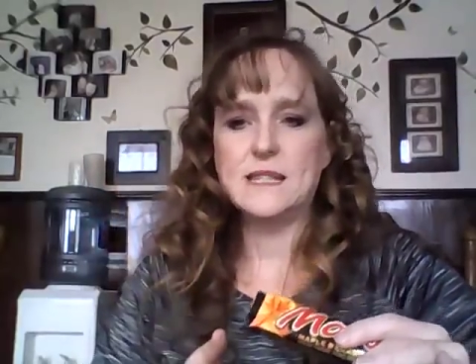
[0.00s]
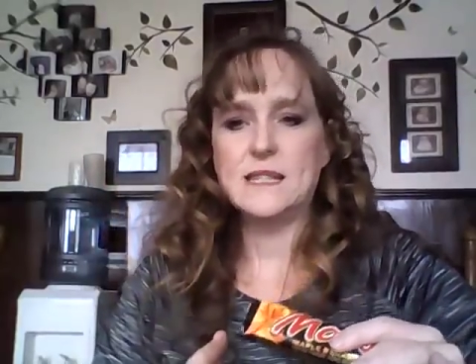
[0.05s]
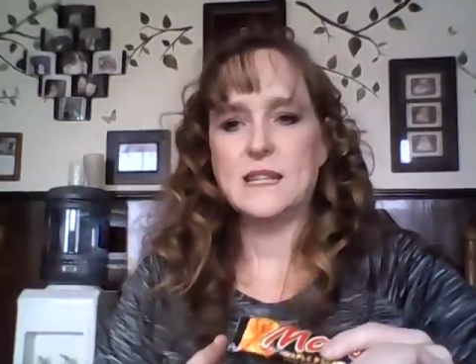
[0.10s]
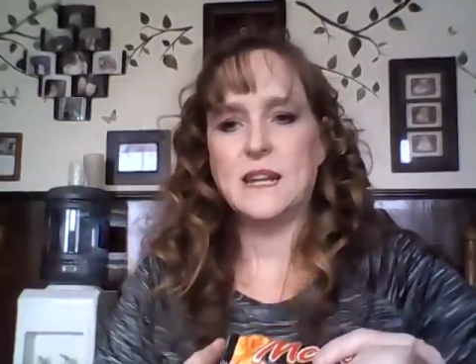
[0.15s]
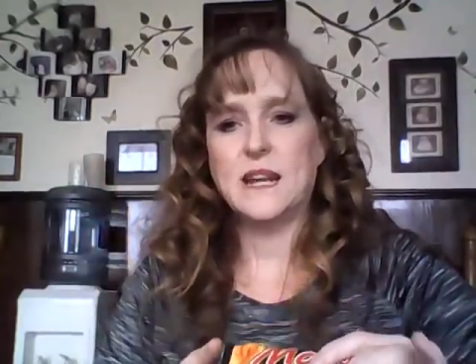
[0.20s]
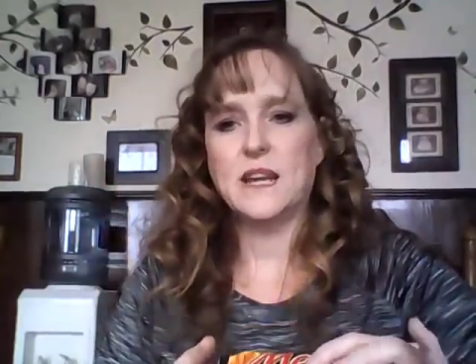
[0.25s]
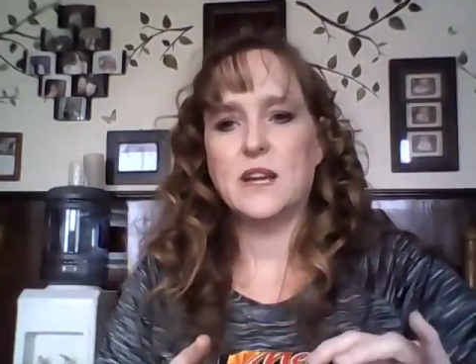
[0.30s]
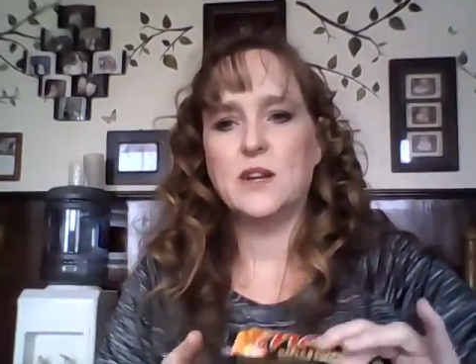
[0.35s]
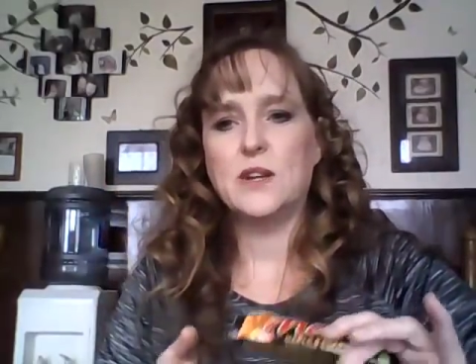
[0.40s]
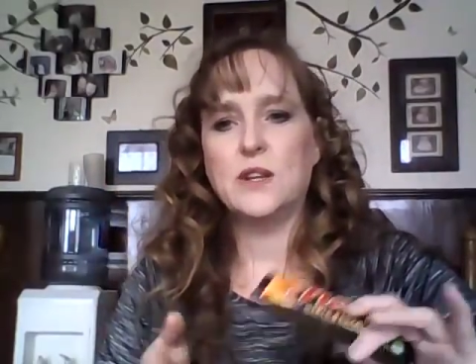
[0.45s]
that
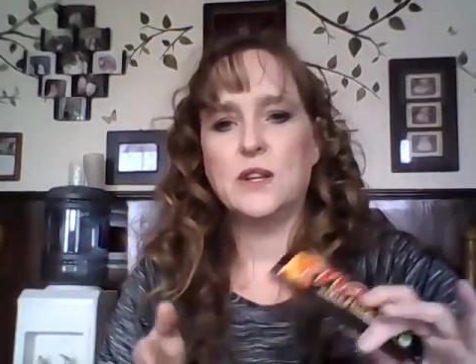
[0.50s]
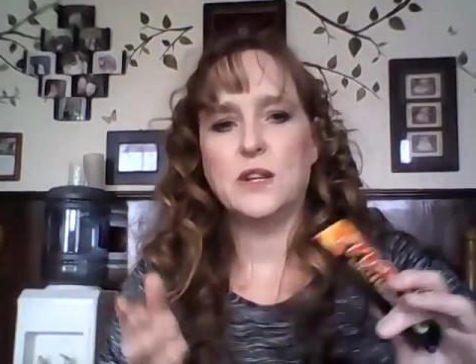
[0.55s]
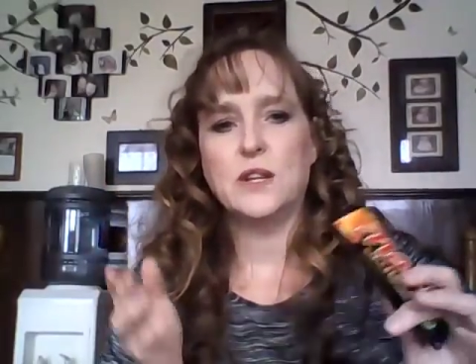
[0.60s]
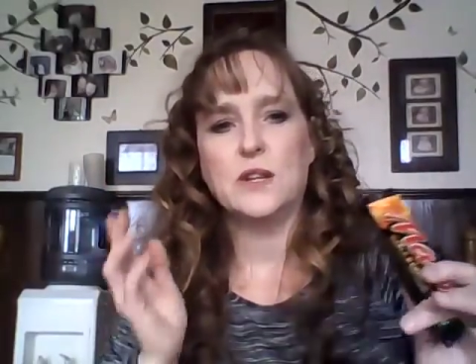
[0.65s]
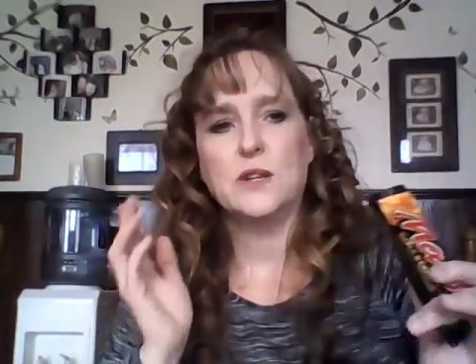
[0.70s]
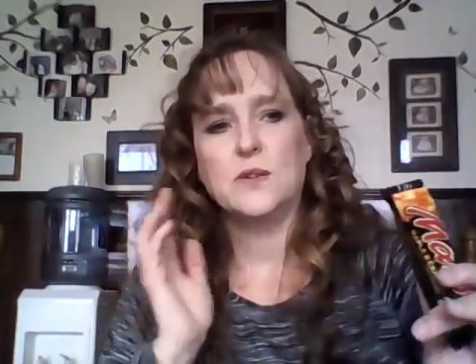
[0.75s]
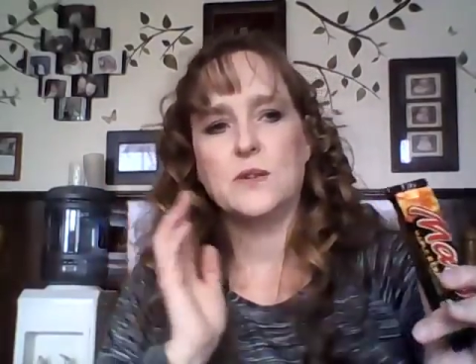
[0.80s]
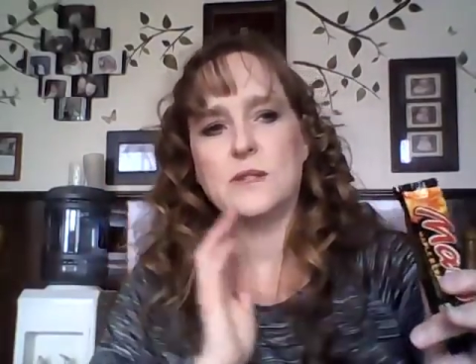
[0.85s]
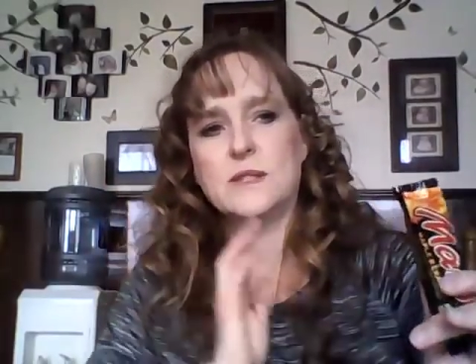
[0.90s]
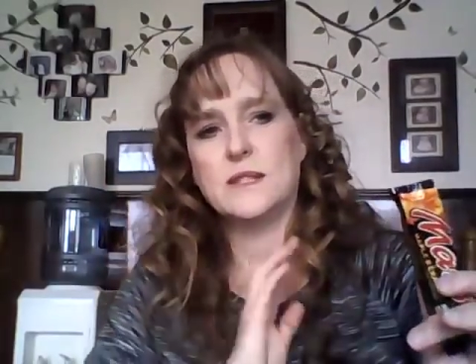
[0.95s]
I couldn't
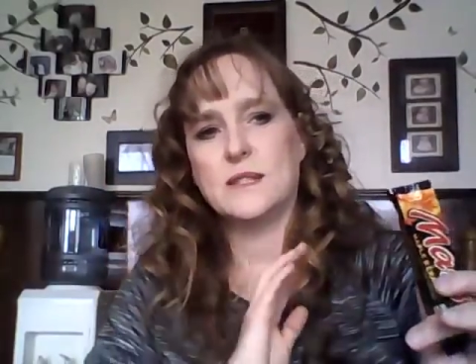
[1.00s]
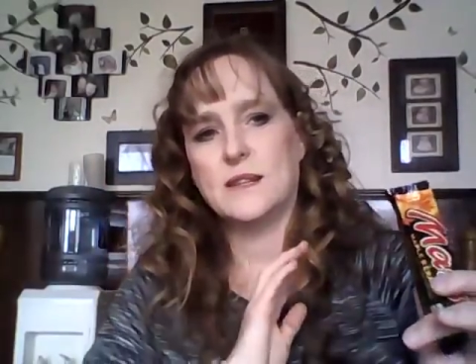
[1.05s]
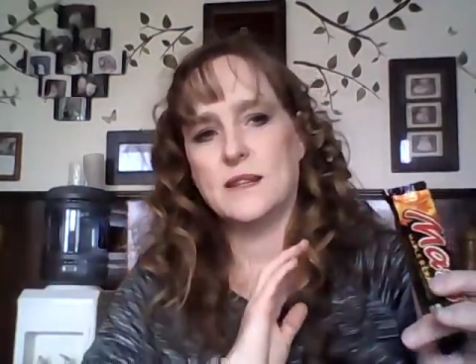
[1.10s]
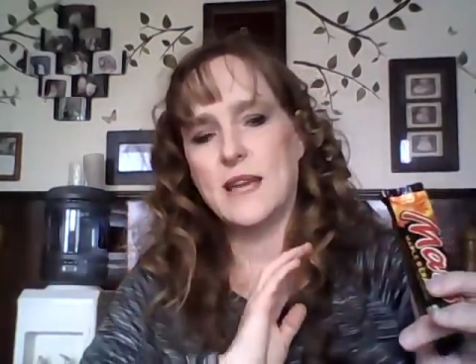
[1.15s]
use and